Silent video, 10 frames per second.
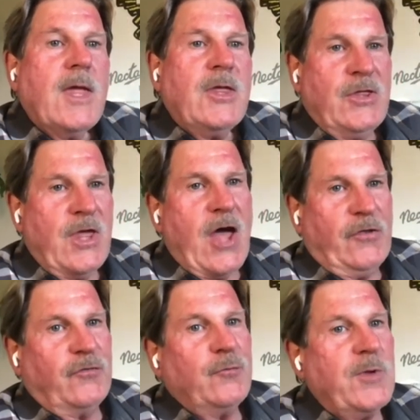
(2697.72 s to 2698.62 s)

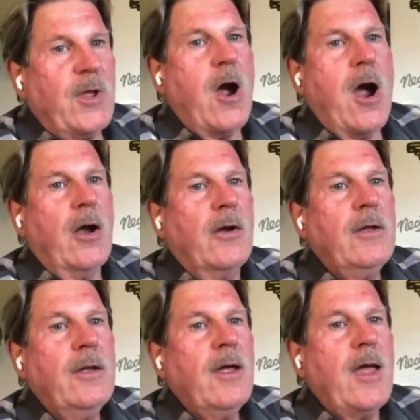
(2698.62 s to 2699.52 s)
Yes, we are
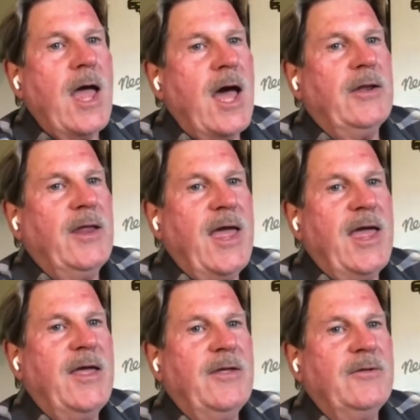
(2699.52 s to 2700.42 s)
at
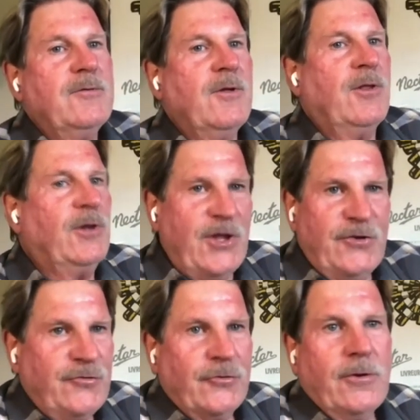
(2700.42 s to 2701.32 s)
a
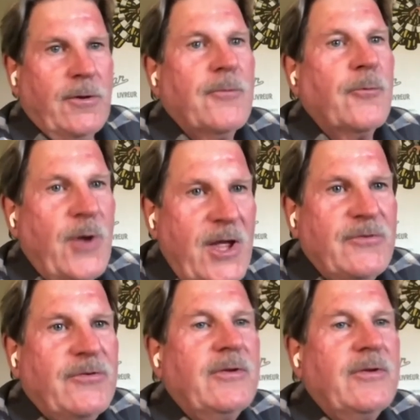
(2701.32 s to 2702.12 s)
glacial rate.